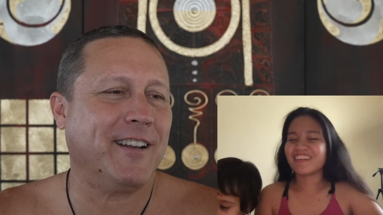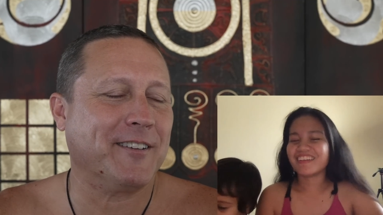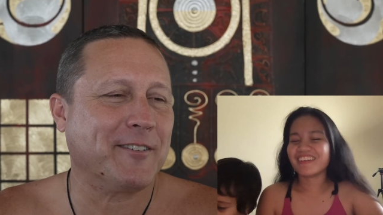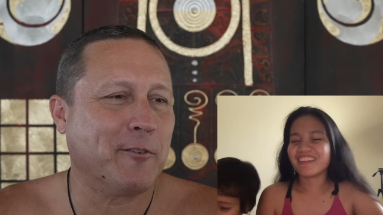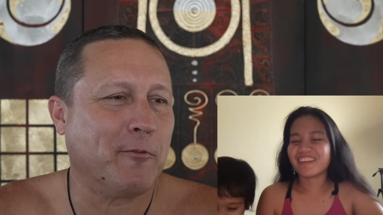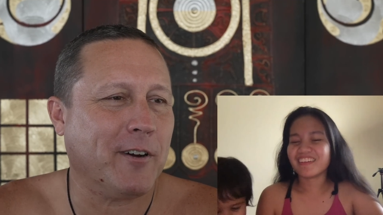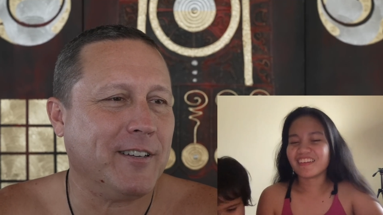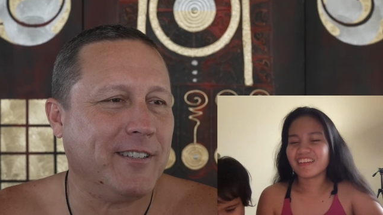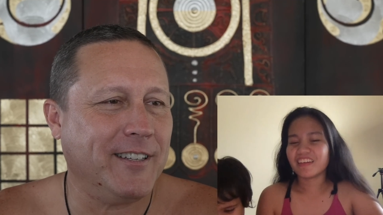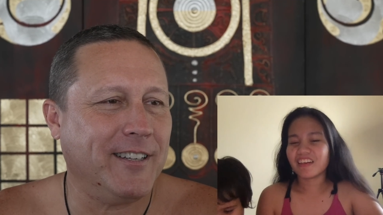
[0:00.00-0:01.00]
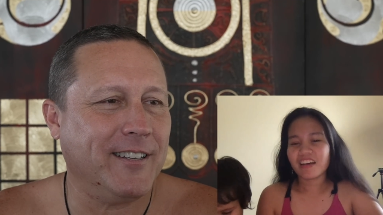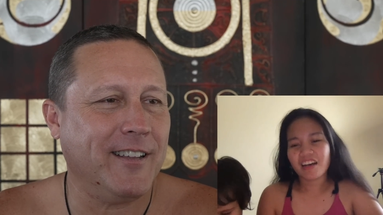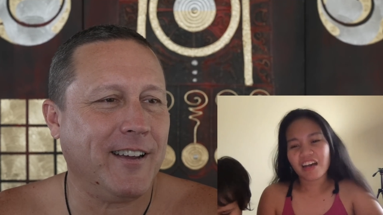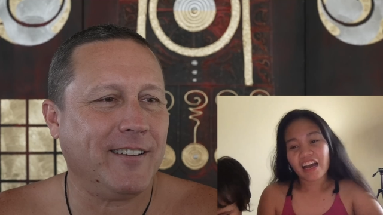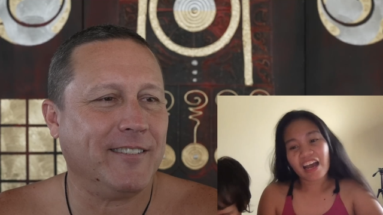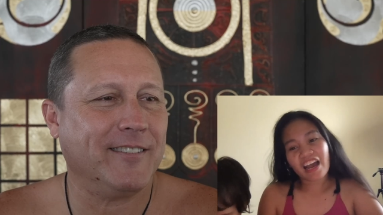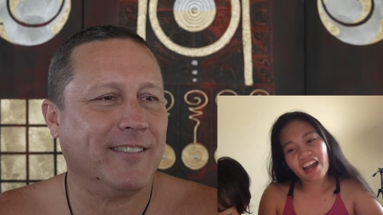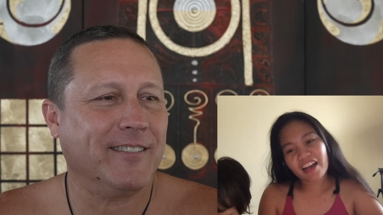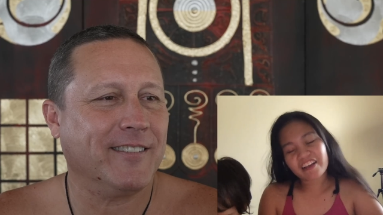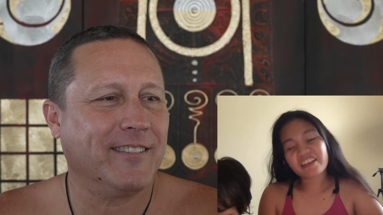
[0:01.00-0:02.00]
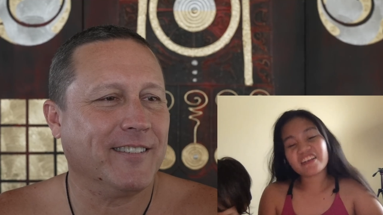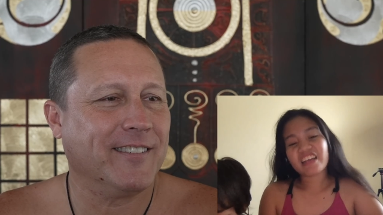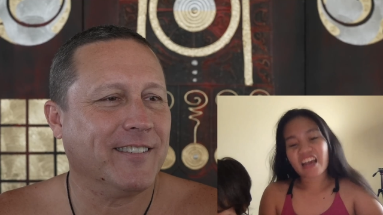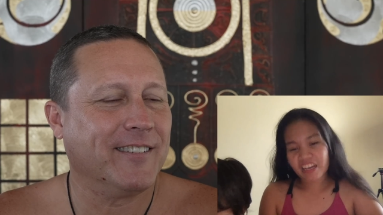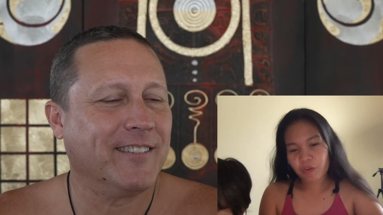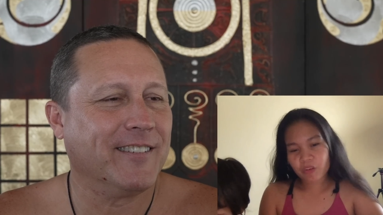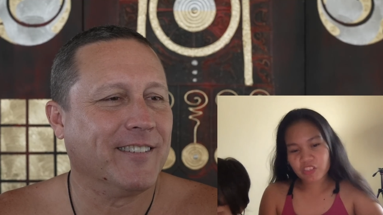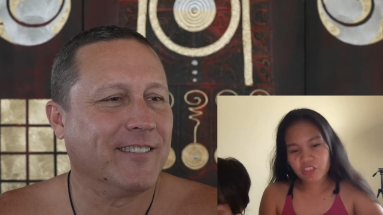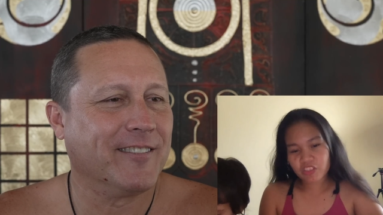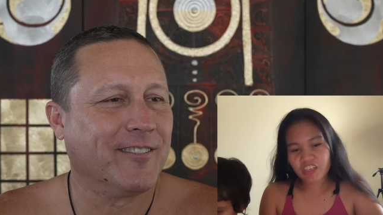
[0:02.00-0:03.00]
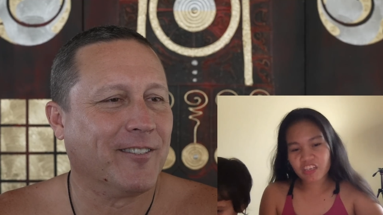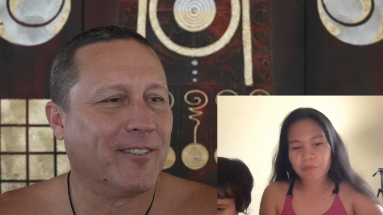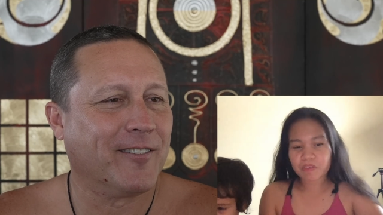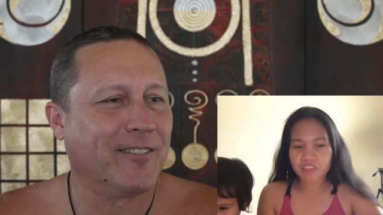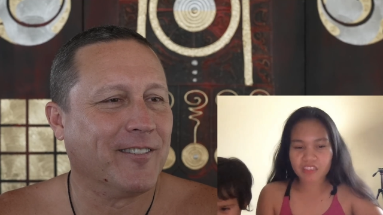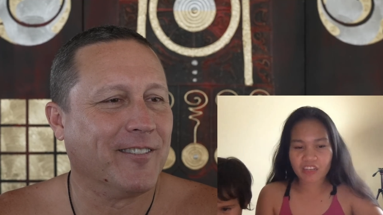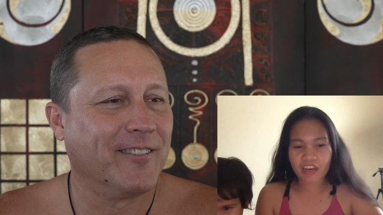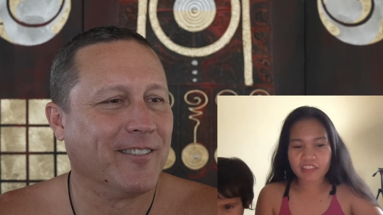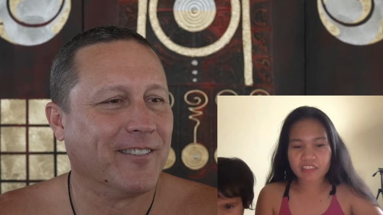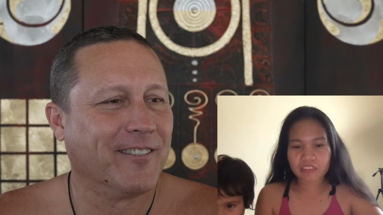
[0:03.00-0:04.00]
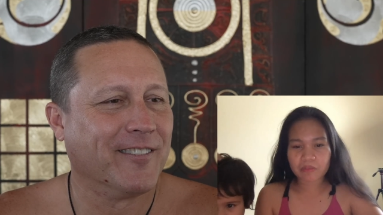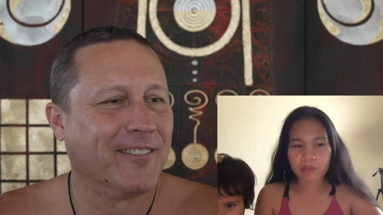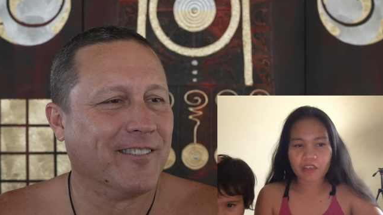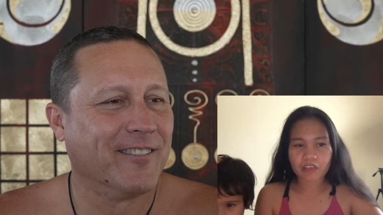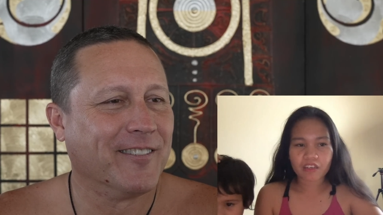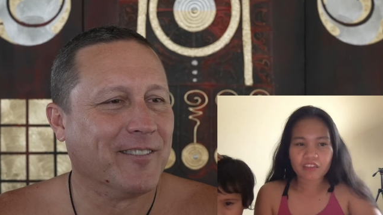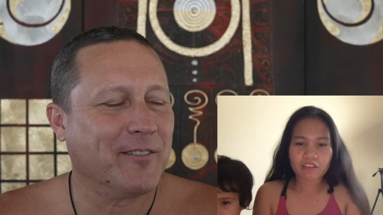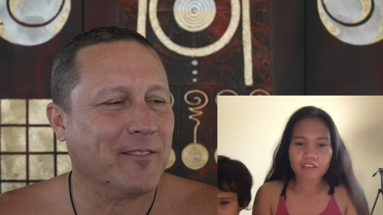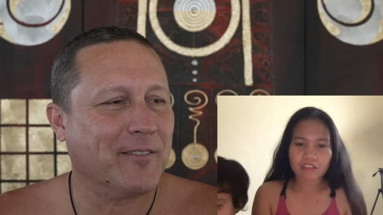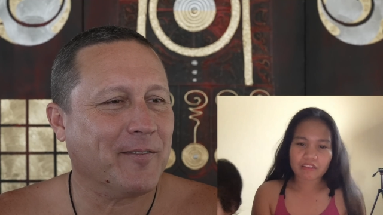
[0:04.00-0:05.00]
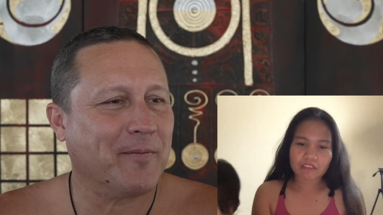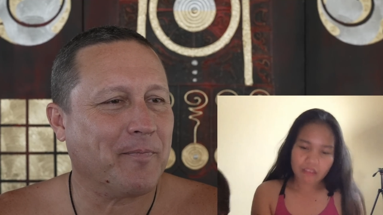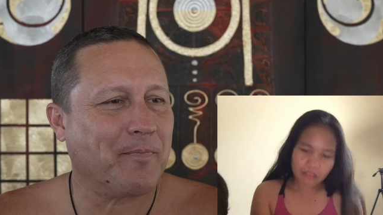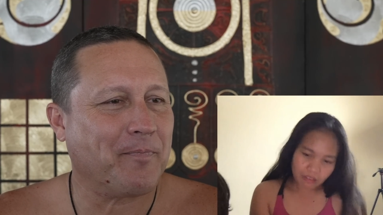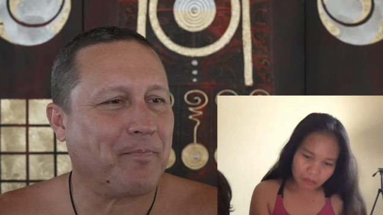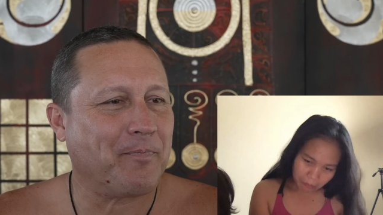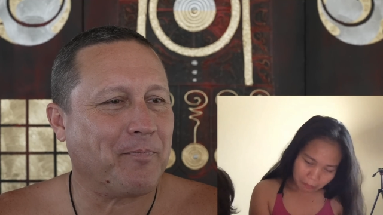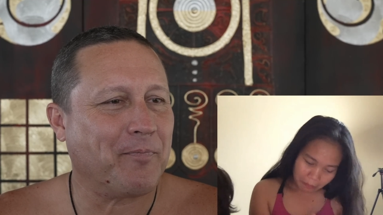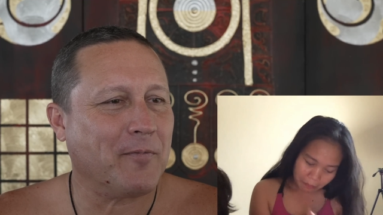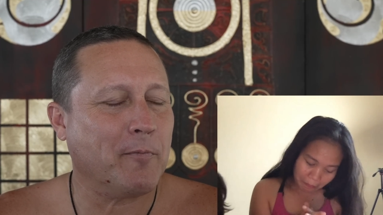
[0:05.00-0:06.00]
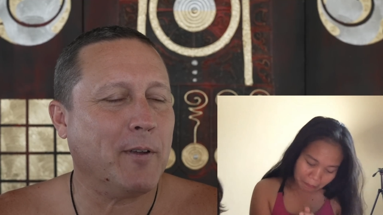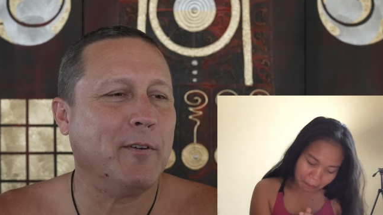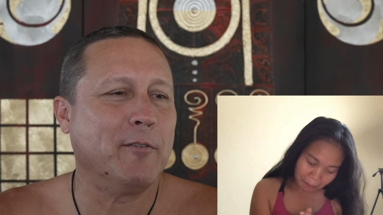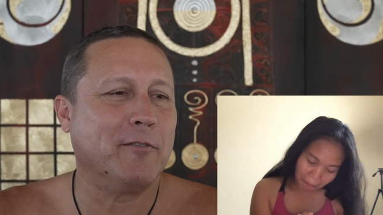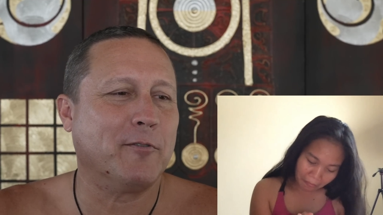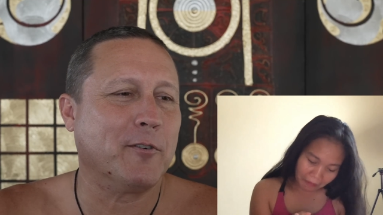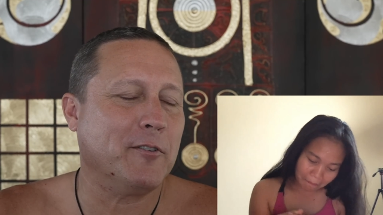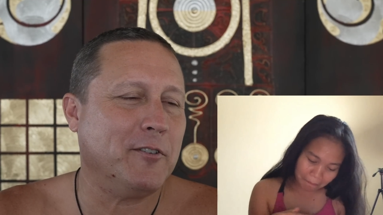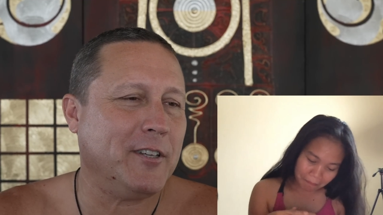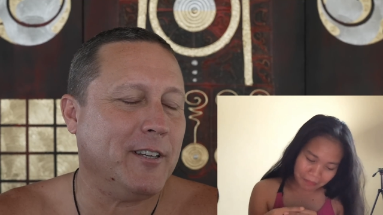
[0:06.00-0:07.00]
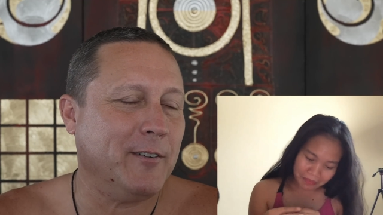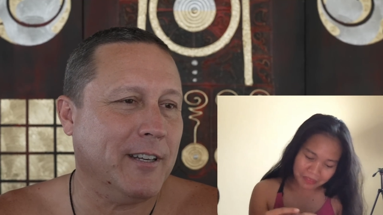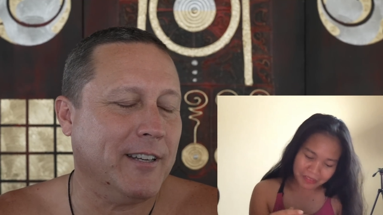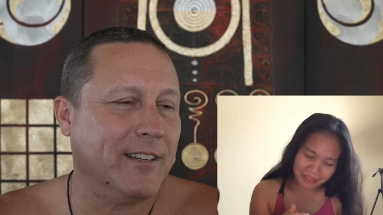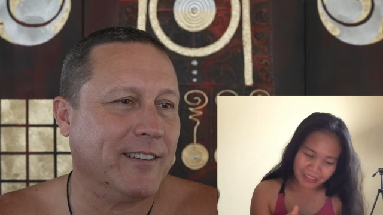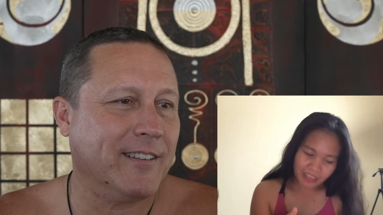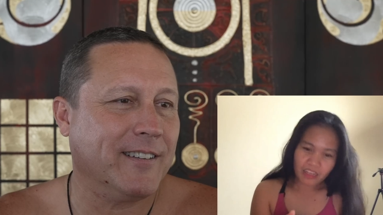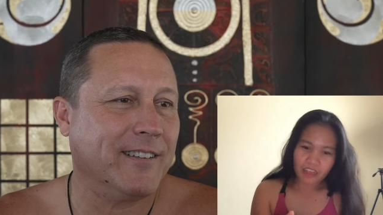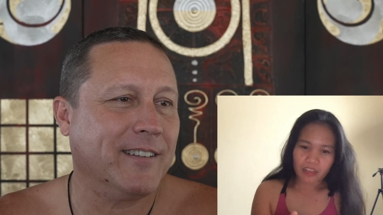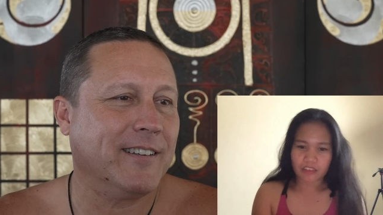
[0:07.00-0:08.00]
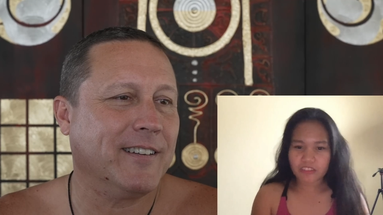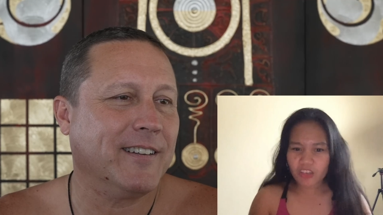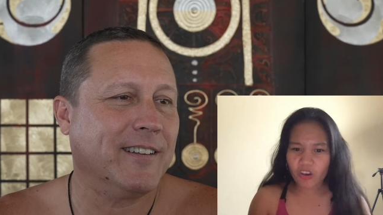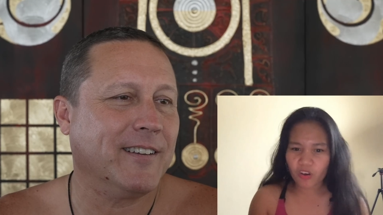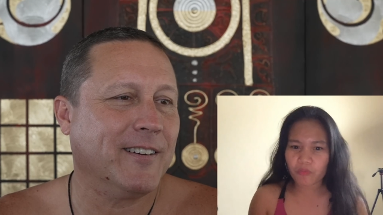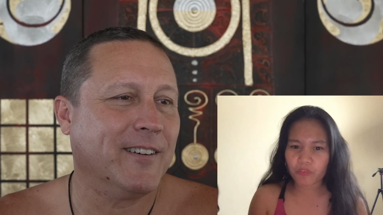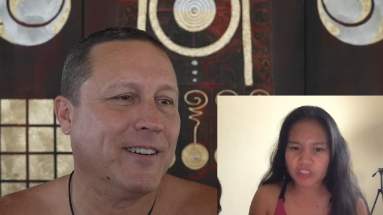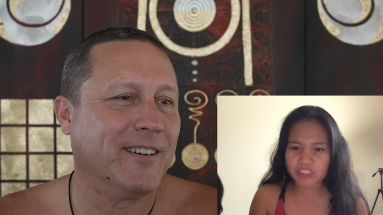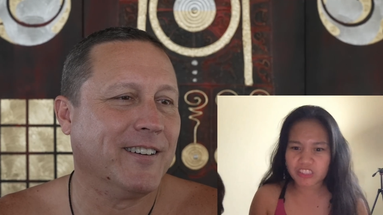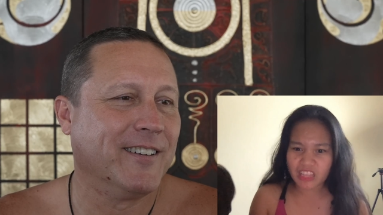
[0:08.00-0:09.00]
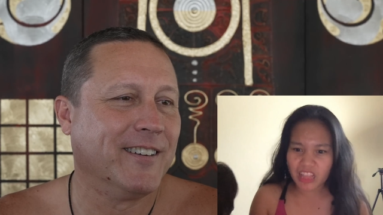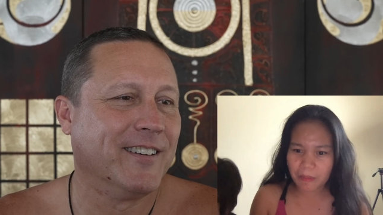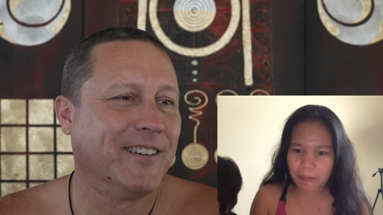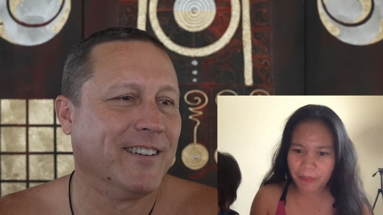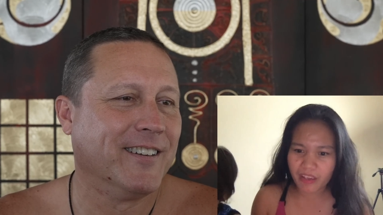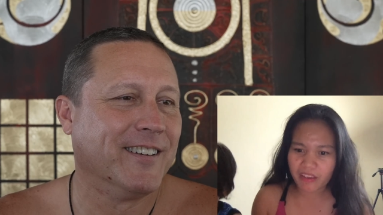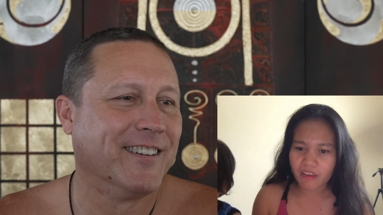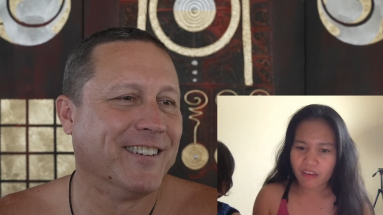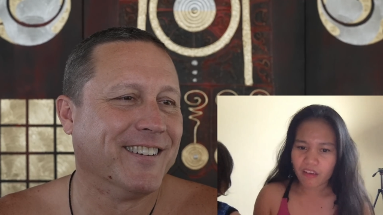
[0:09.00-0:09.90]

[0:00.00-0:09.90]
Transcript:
Speaker 1: ask her why she did that? I questioned her, but she didn't answer me. She just said... And
Speaker 2: maybe it was Forrest G who did it.
Speaker 1: No, Forrest G sleeping.